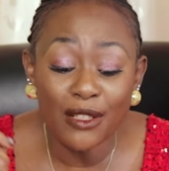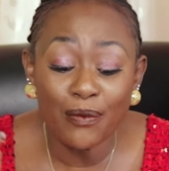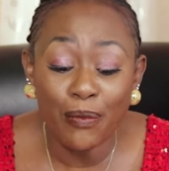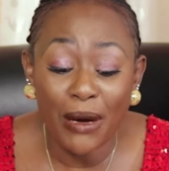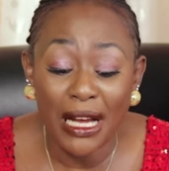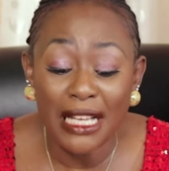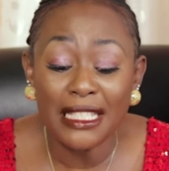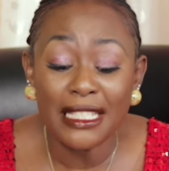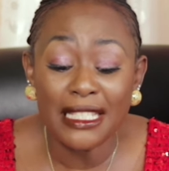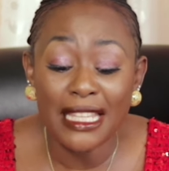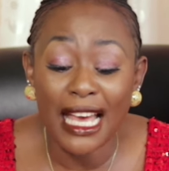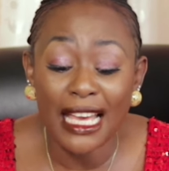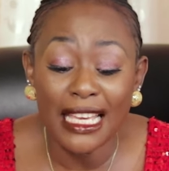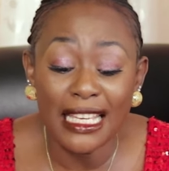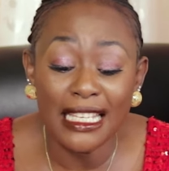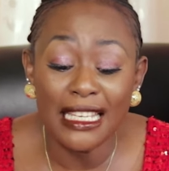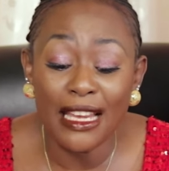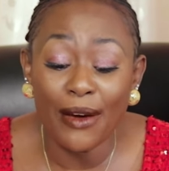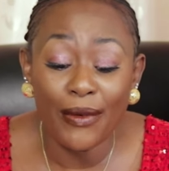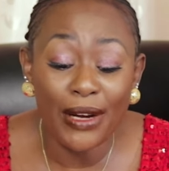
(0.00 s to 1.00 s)
pastor
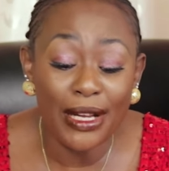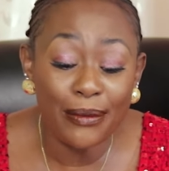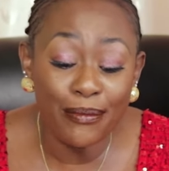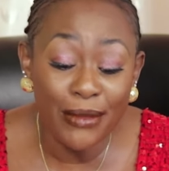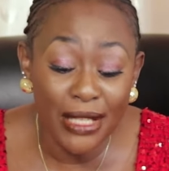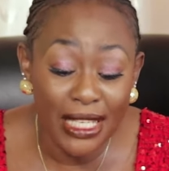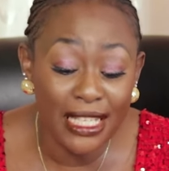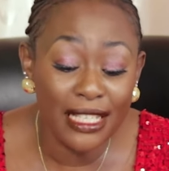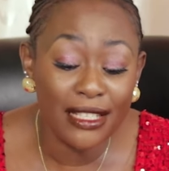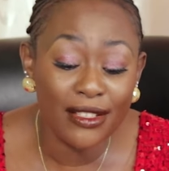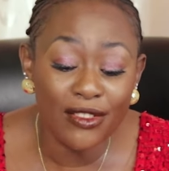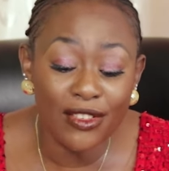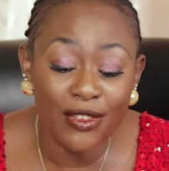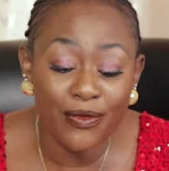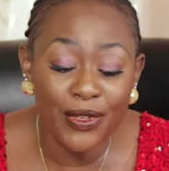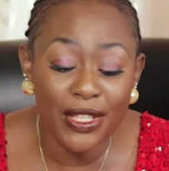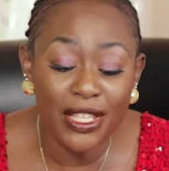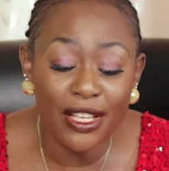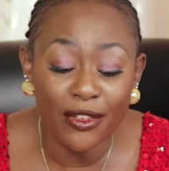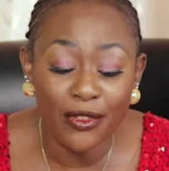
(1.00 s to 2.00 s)
in our ministry
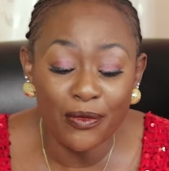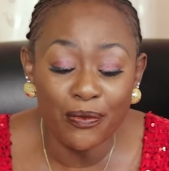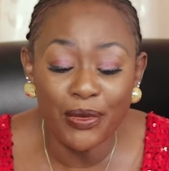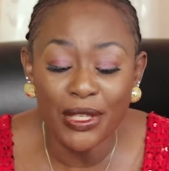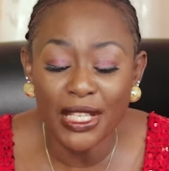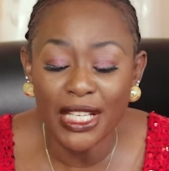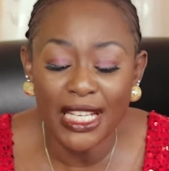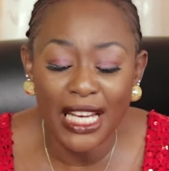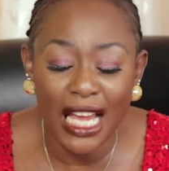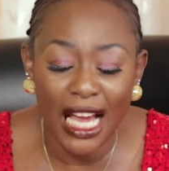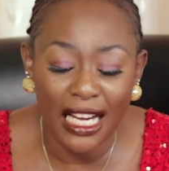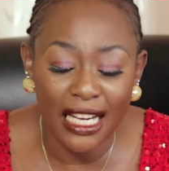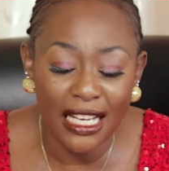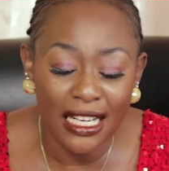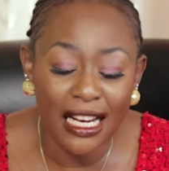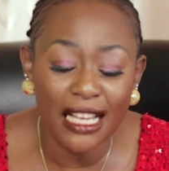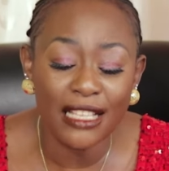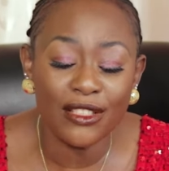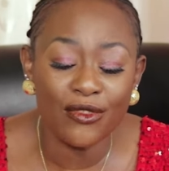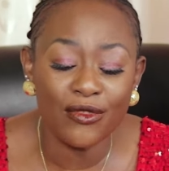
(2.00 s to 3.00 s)
without being a
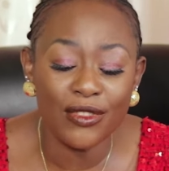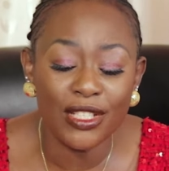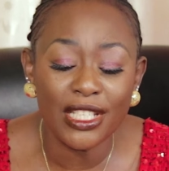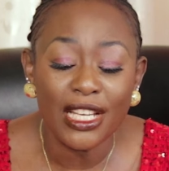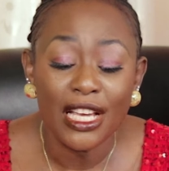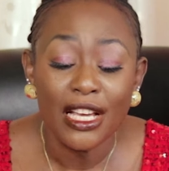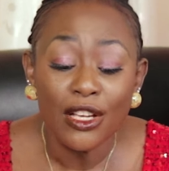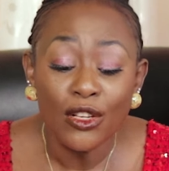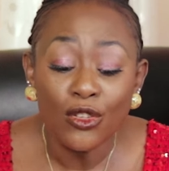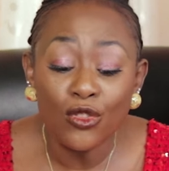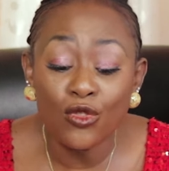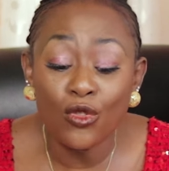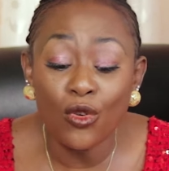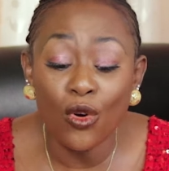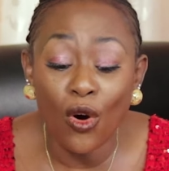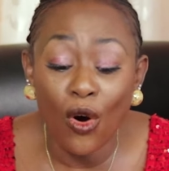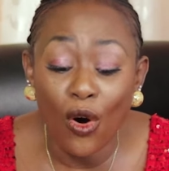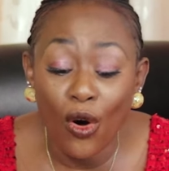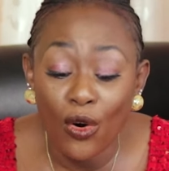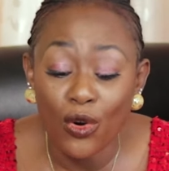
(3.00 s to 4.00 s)
graduate,
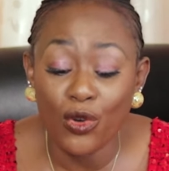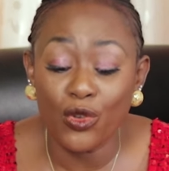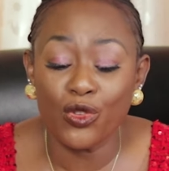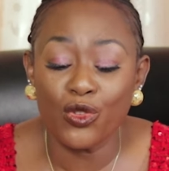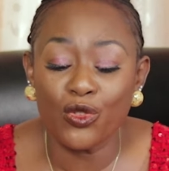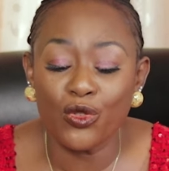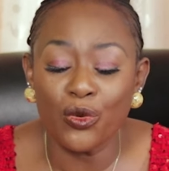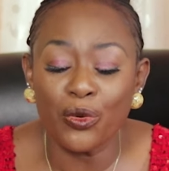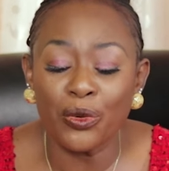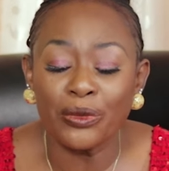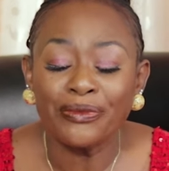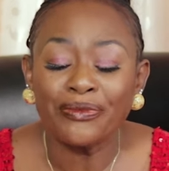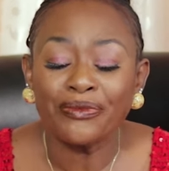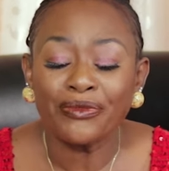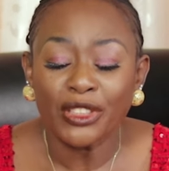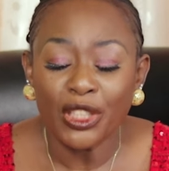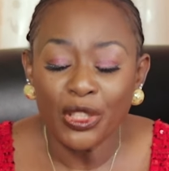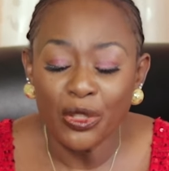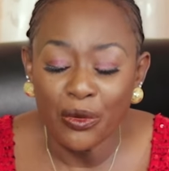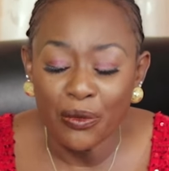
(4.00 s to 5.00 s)
so also
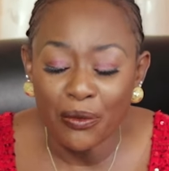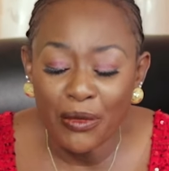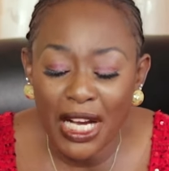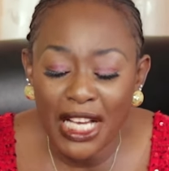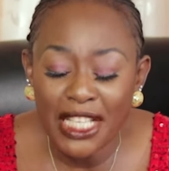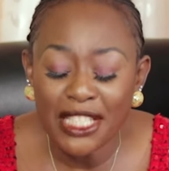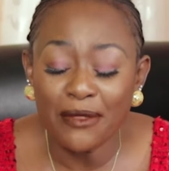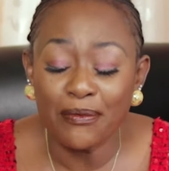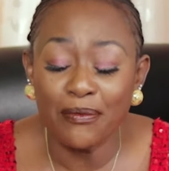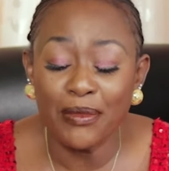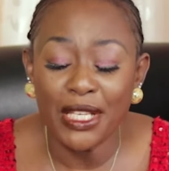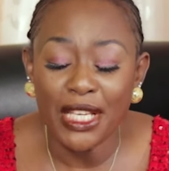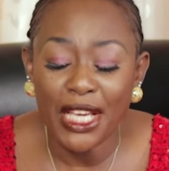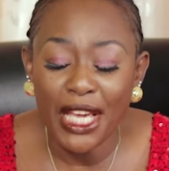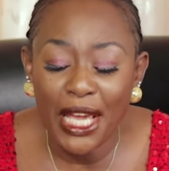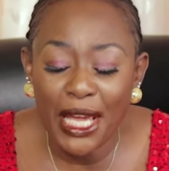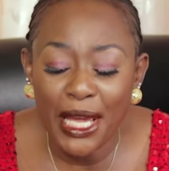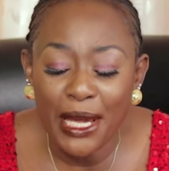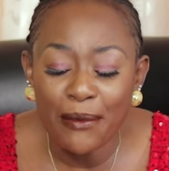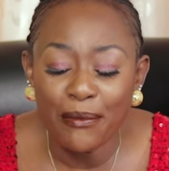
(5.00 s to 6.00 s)
you must be
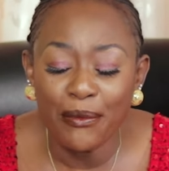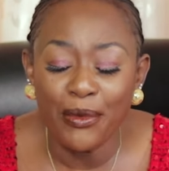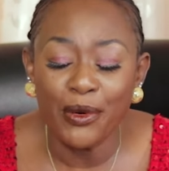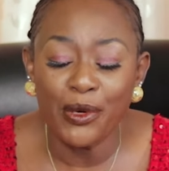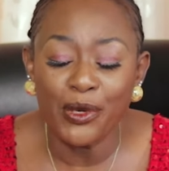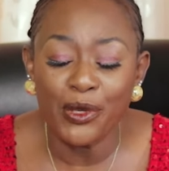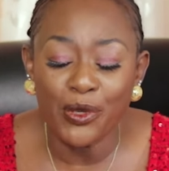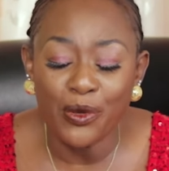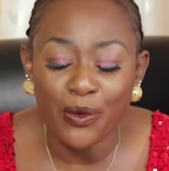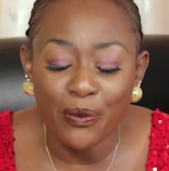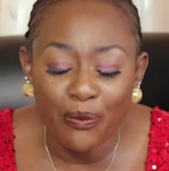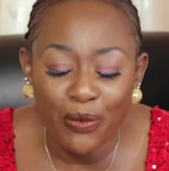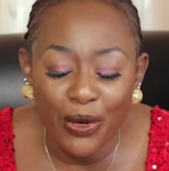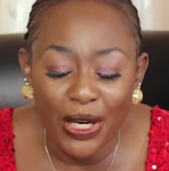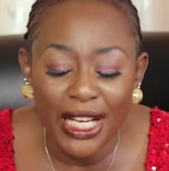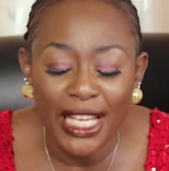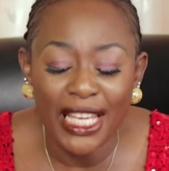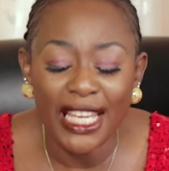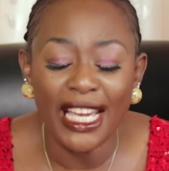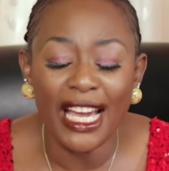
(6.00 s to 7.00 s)
able to
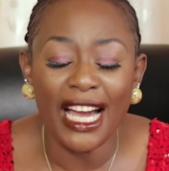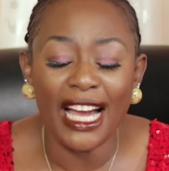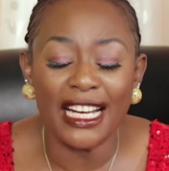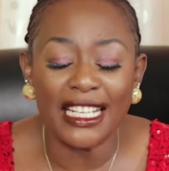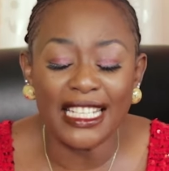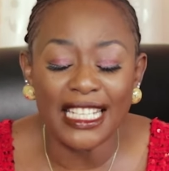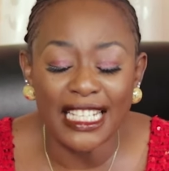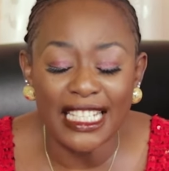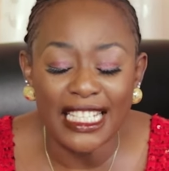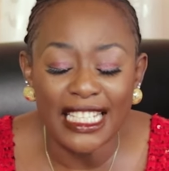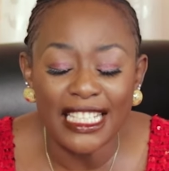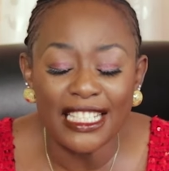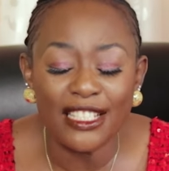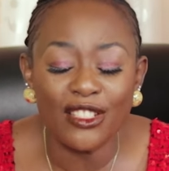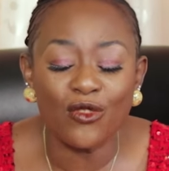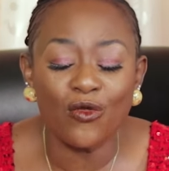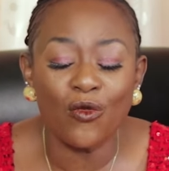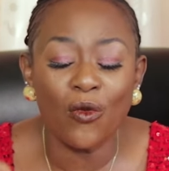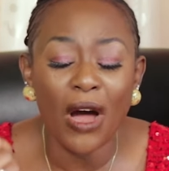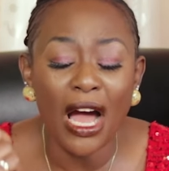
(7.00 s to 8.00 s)
play at
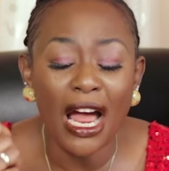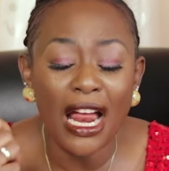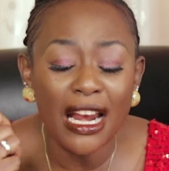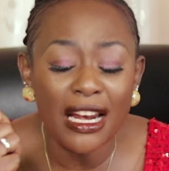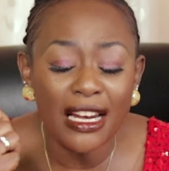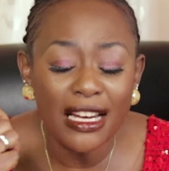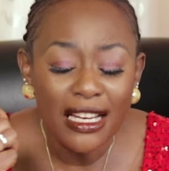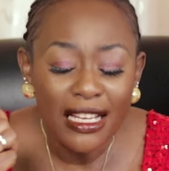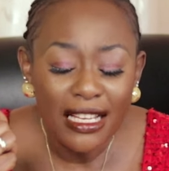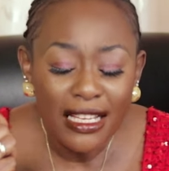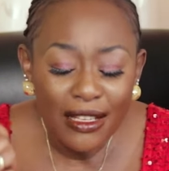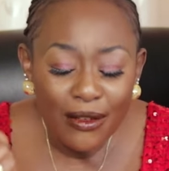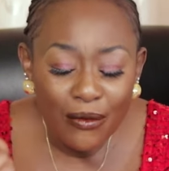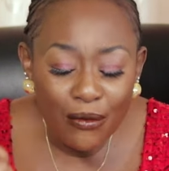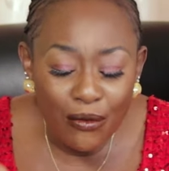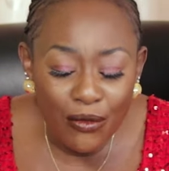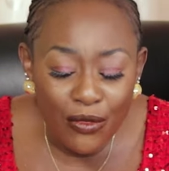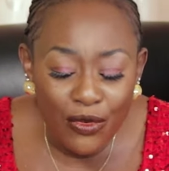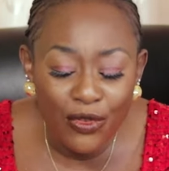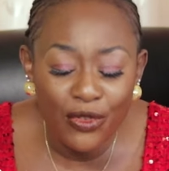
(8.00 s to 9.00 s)
least one
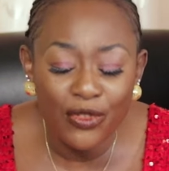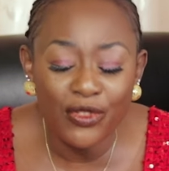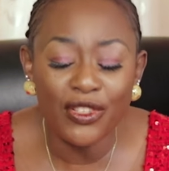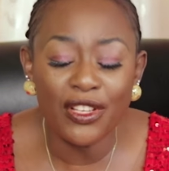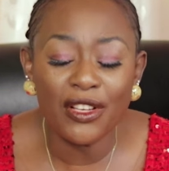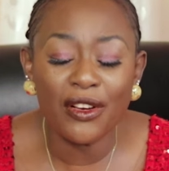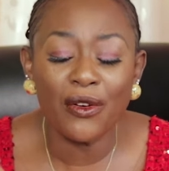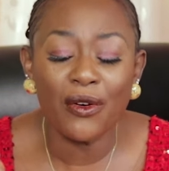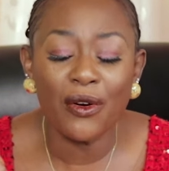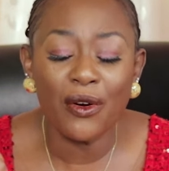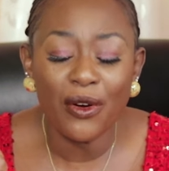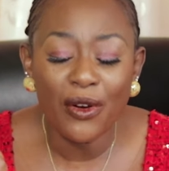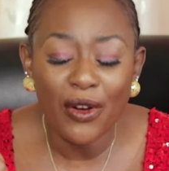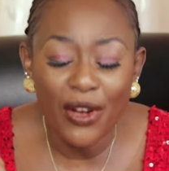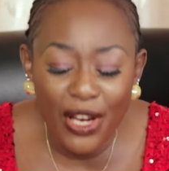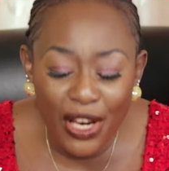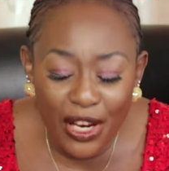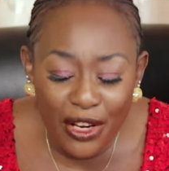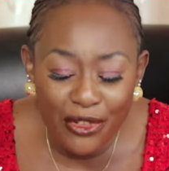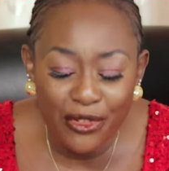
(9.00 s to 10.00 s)
musical
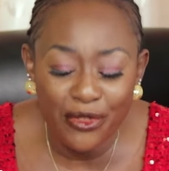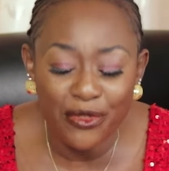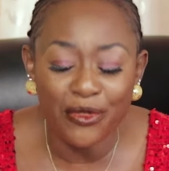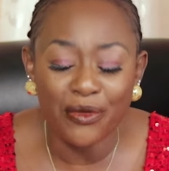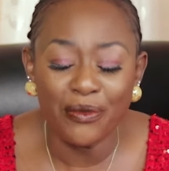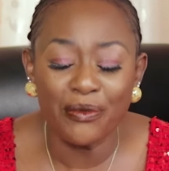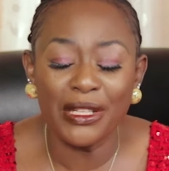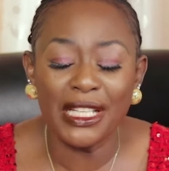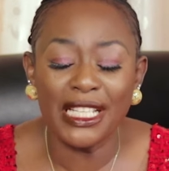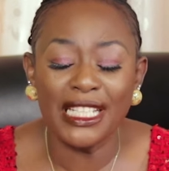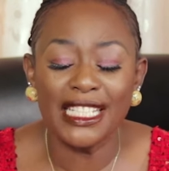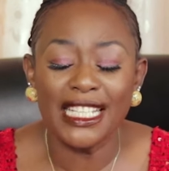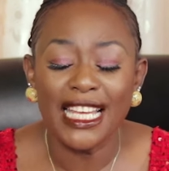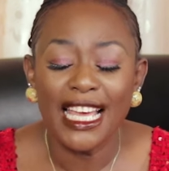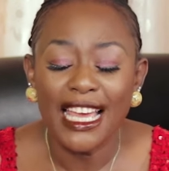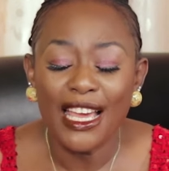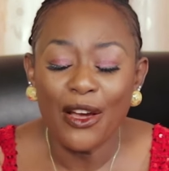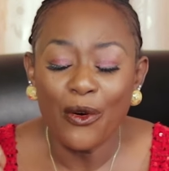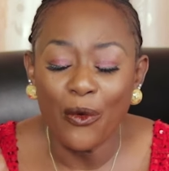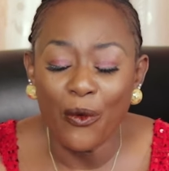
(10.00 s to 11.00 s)
instrument,
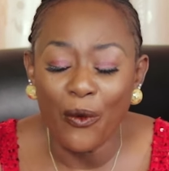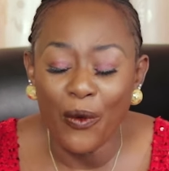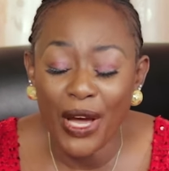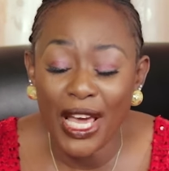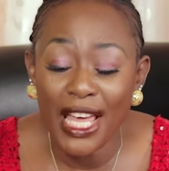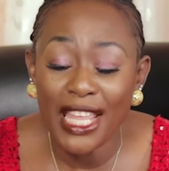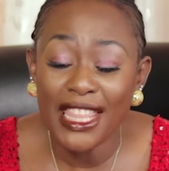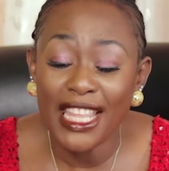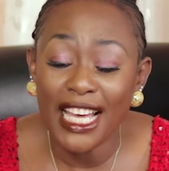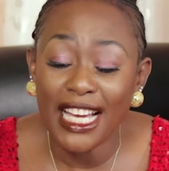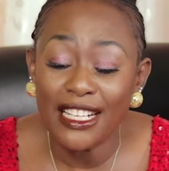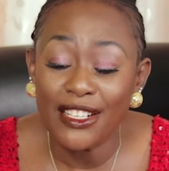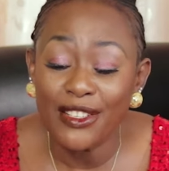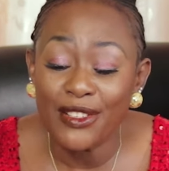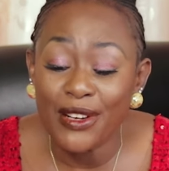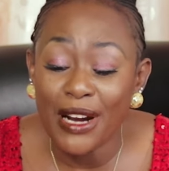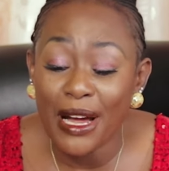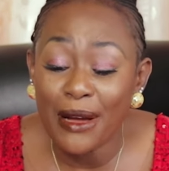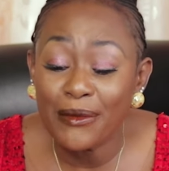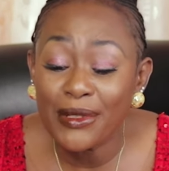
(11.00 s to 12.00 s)
whether
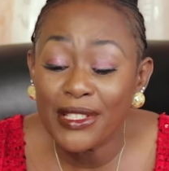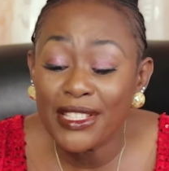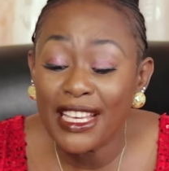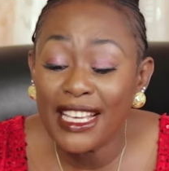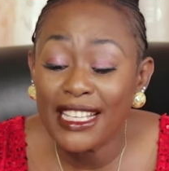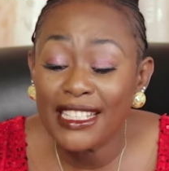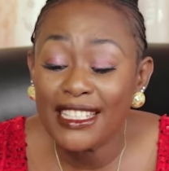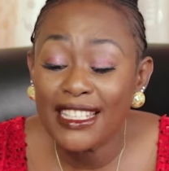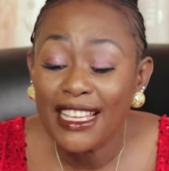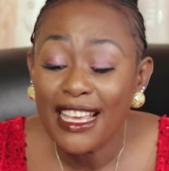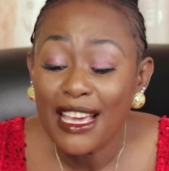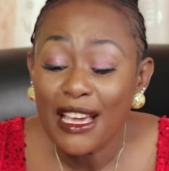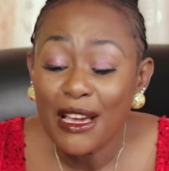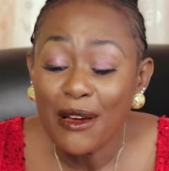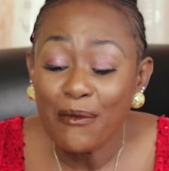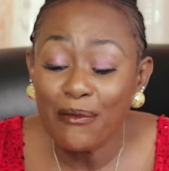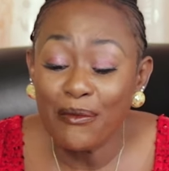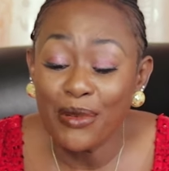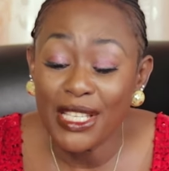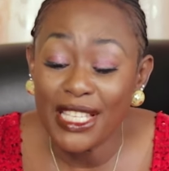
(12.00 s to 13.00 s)
drum sets,
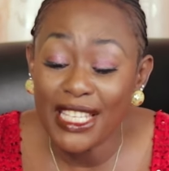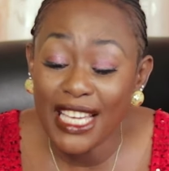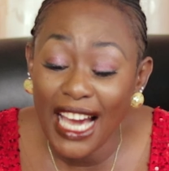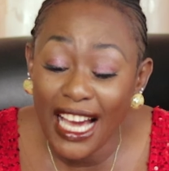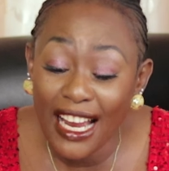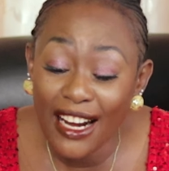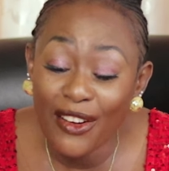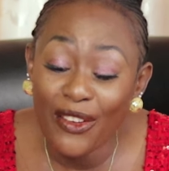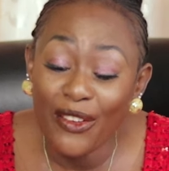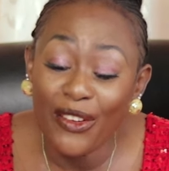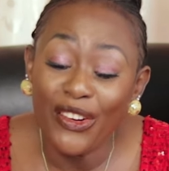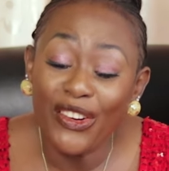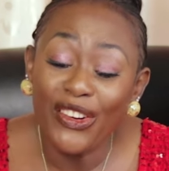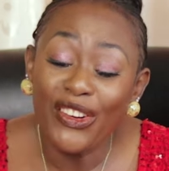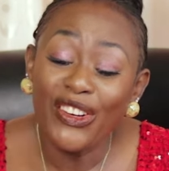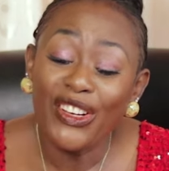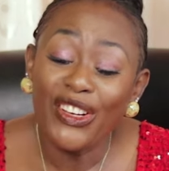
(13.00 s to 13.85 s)
piano,